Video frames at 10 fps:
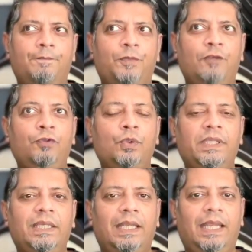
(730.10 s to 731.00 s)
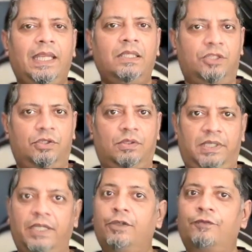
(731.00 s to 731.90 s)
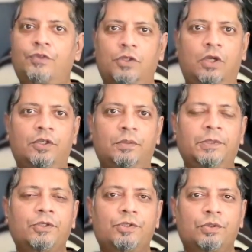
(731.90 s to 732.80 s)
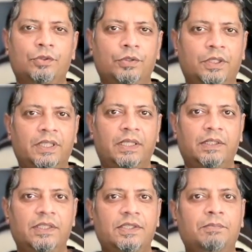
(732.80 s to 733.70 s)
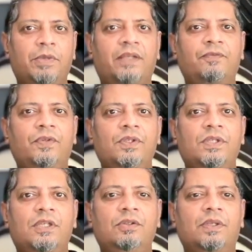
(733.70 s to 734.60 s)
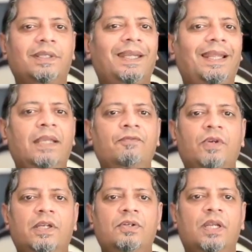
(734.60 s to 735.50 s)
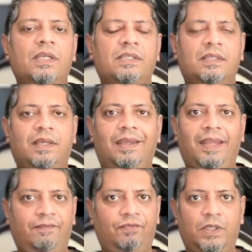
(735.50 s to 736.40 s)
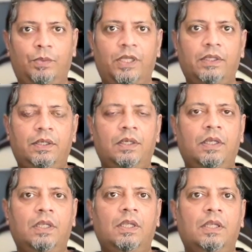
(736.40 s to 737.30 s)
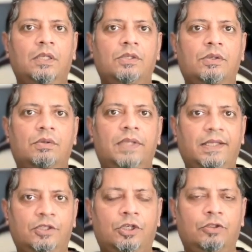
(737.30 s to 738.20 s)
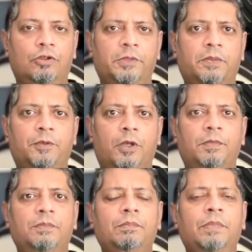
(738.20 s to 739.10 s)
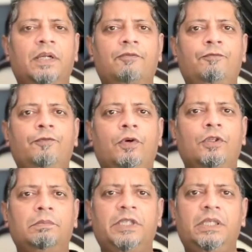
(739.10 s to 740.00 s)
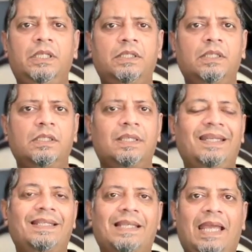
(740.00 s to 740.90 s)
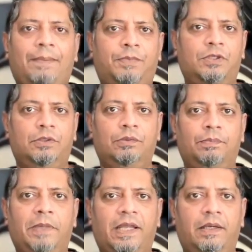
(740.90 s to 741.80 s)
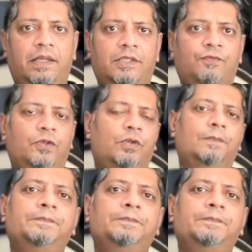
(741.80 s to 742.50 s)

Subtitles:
If you eat eggs, you're kind of sorted because you know you can get a decent breakfast and you can get egg fried rice everywhere. So that's not going to be a problem. But for the meat eaters, it's absolute paradise for you.